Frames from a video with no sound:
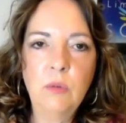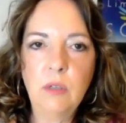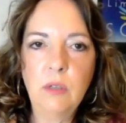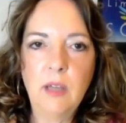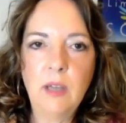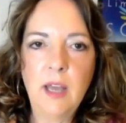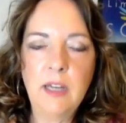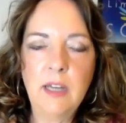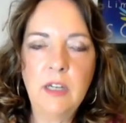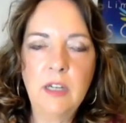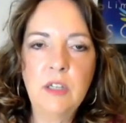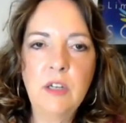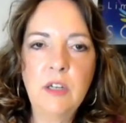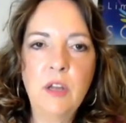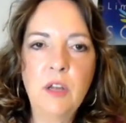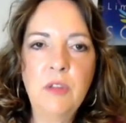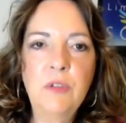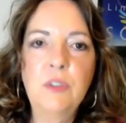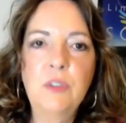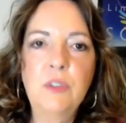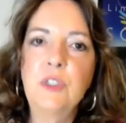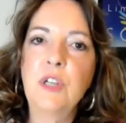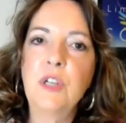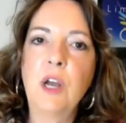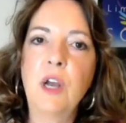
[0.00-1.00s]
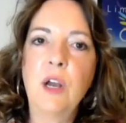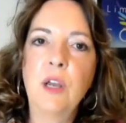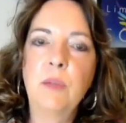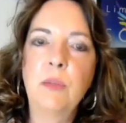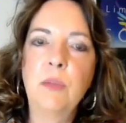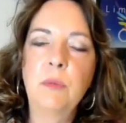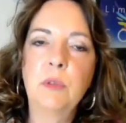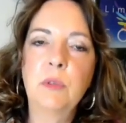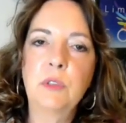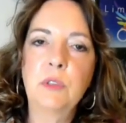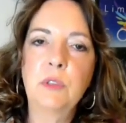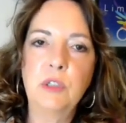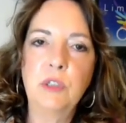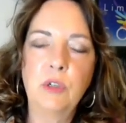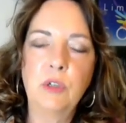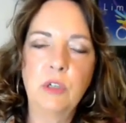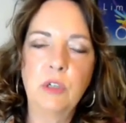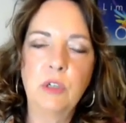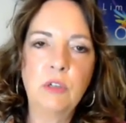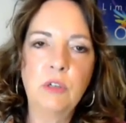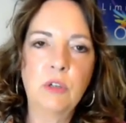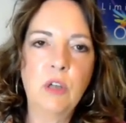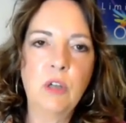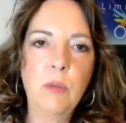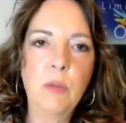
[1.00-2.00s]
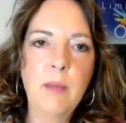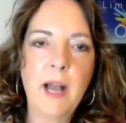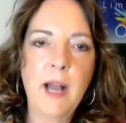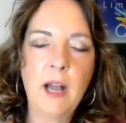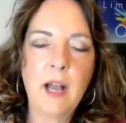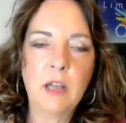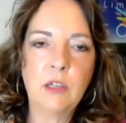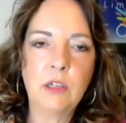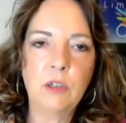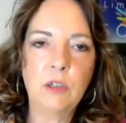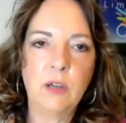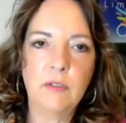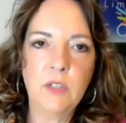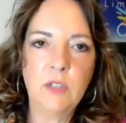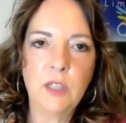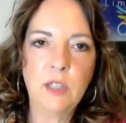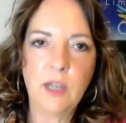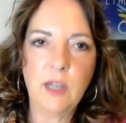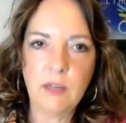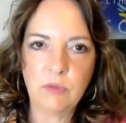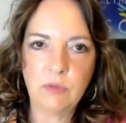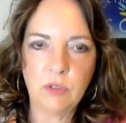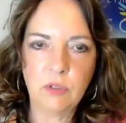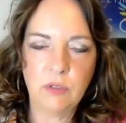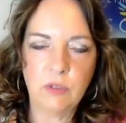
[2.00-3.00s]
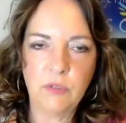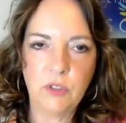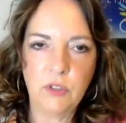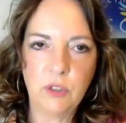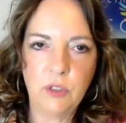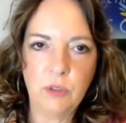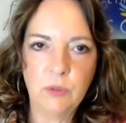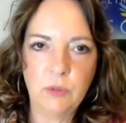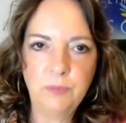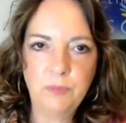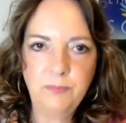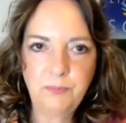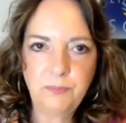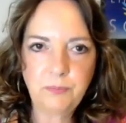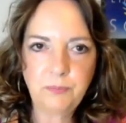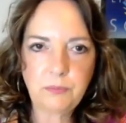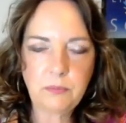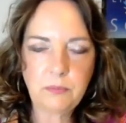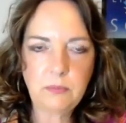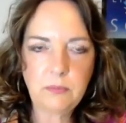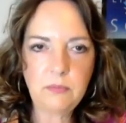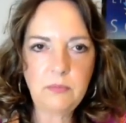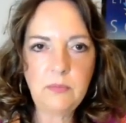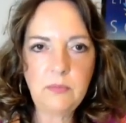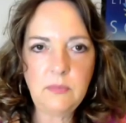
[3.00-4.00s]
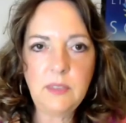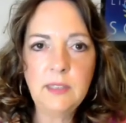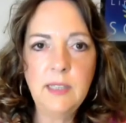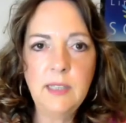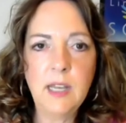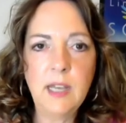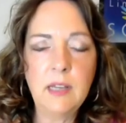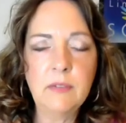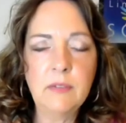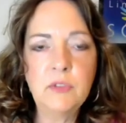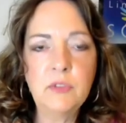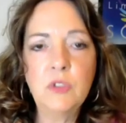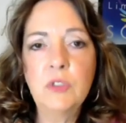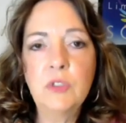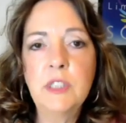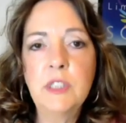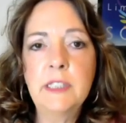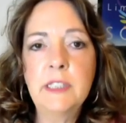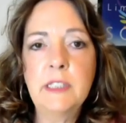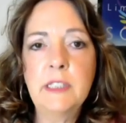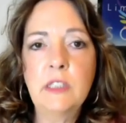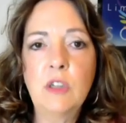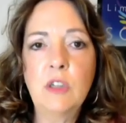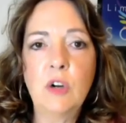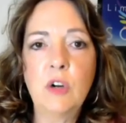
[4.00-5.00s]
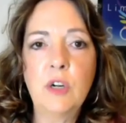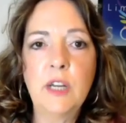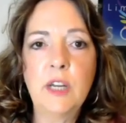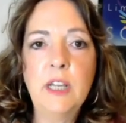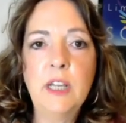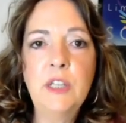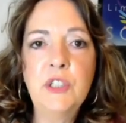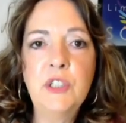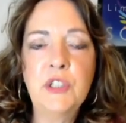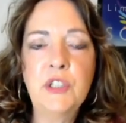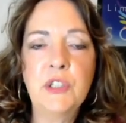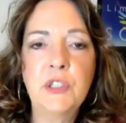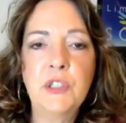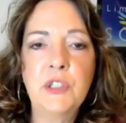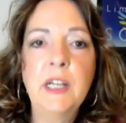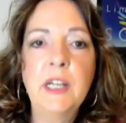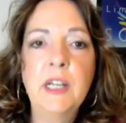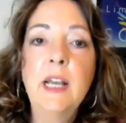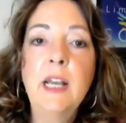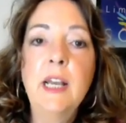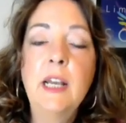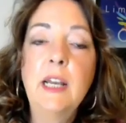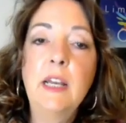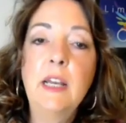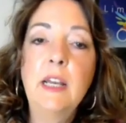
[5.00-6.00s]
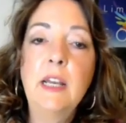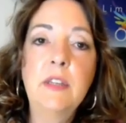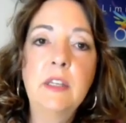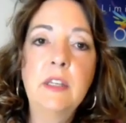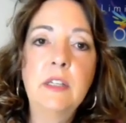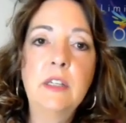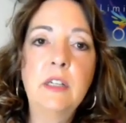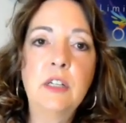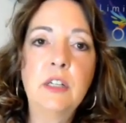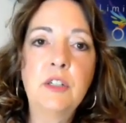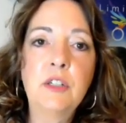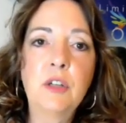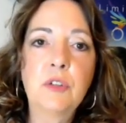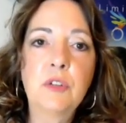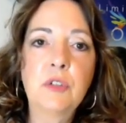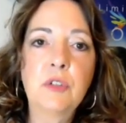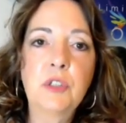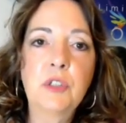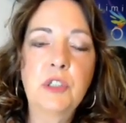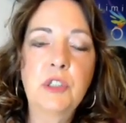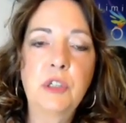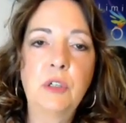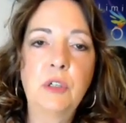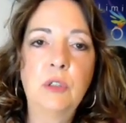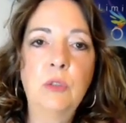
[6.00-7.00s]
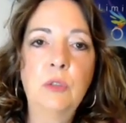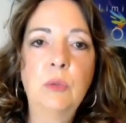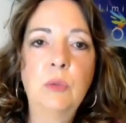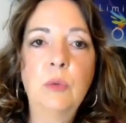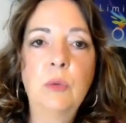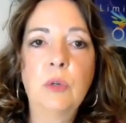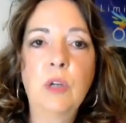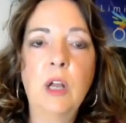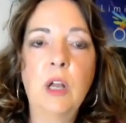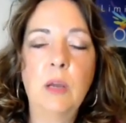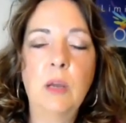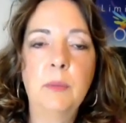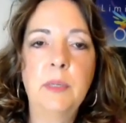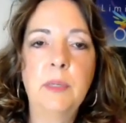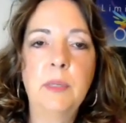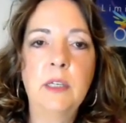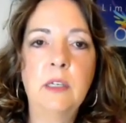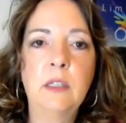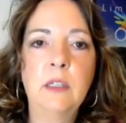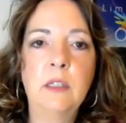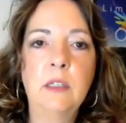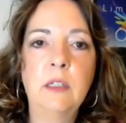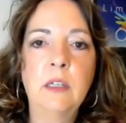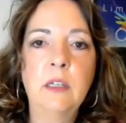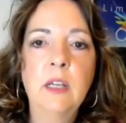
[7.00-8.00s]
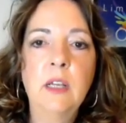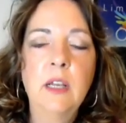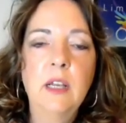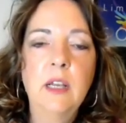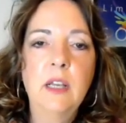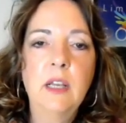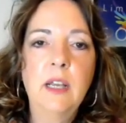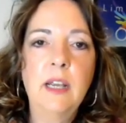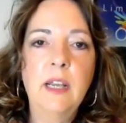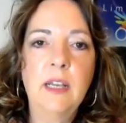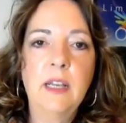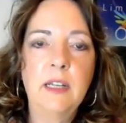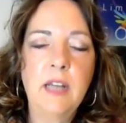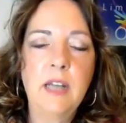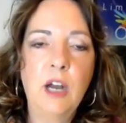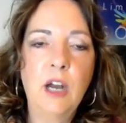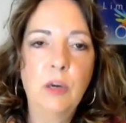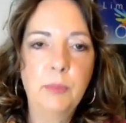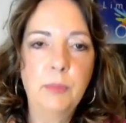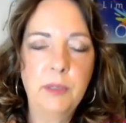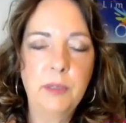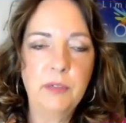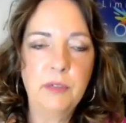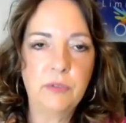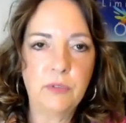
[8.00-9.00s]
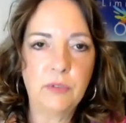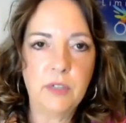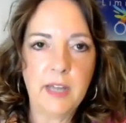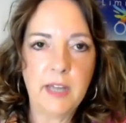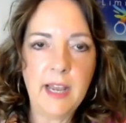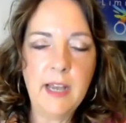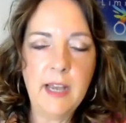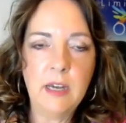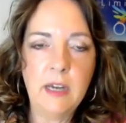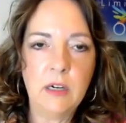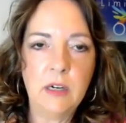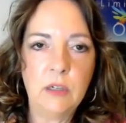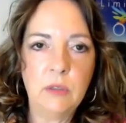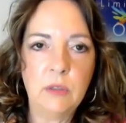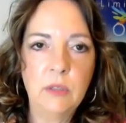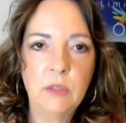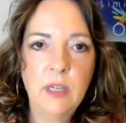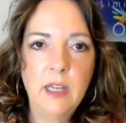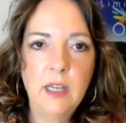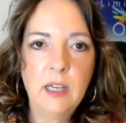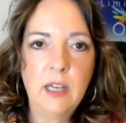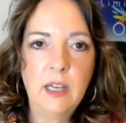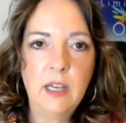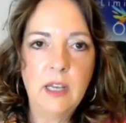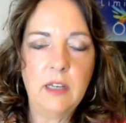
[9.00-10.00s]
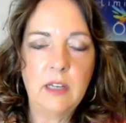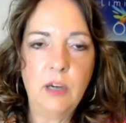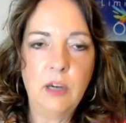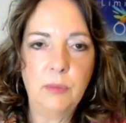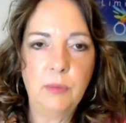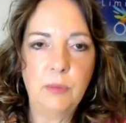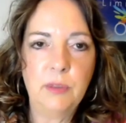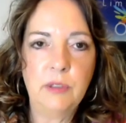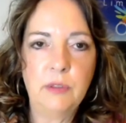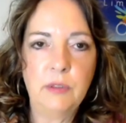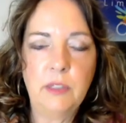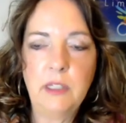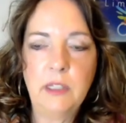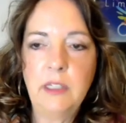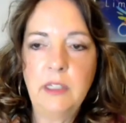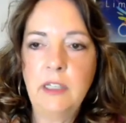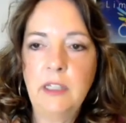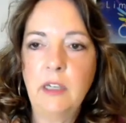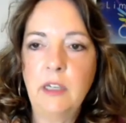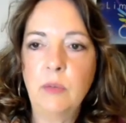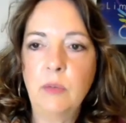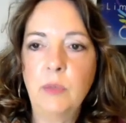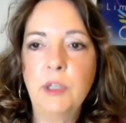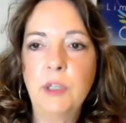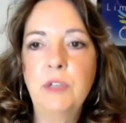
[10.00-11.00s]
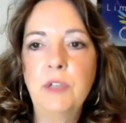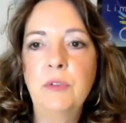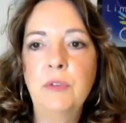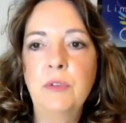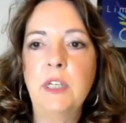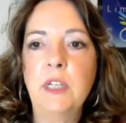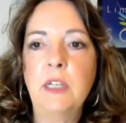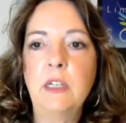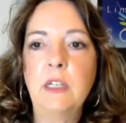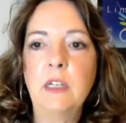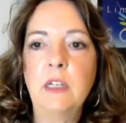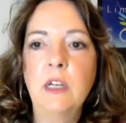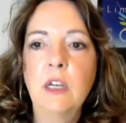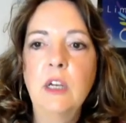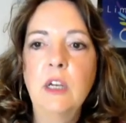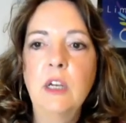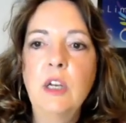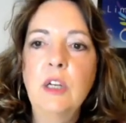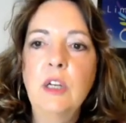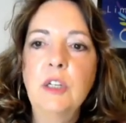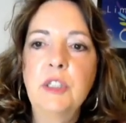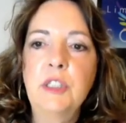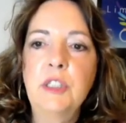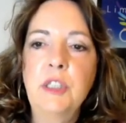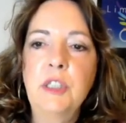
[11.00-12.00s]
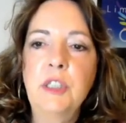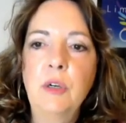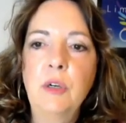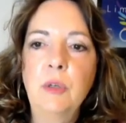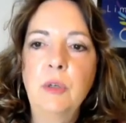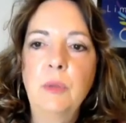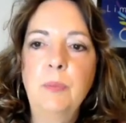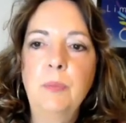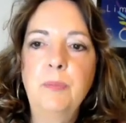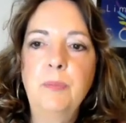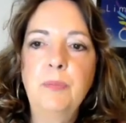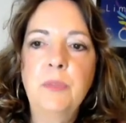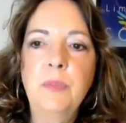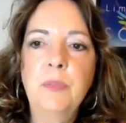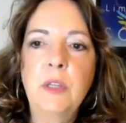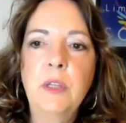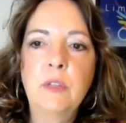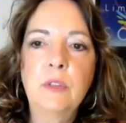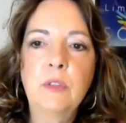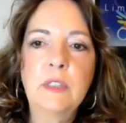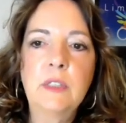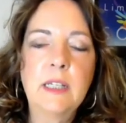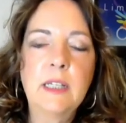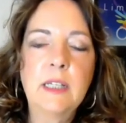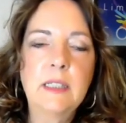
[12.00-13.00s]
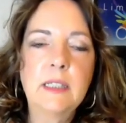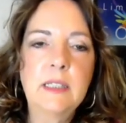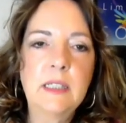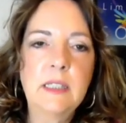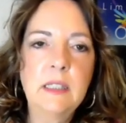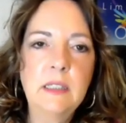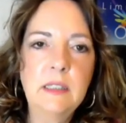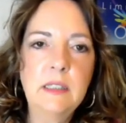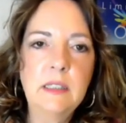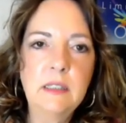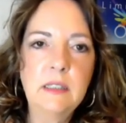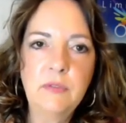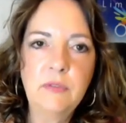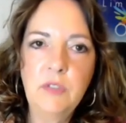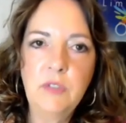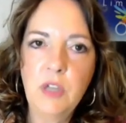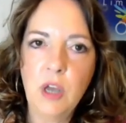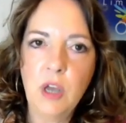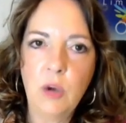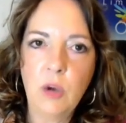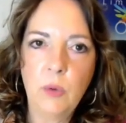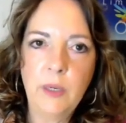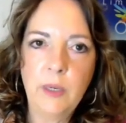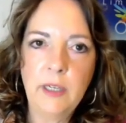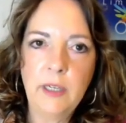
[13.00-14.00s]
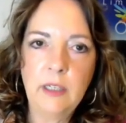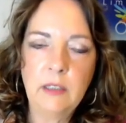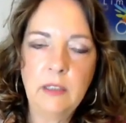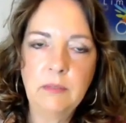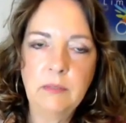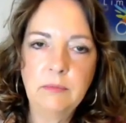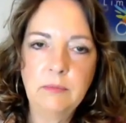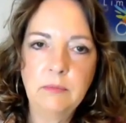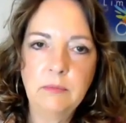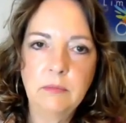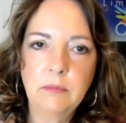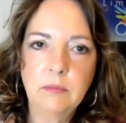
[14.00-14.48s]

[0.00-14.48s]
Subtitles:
at another time you'll go back, you'll have a life review after this incarnation, and then another soul will come in and help you for now and help you get what you need. So there's that sense of knowing.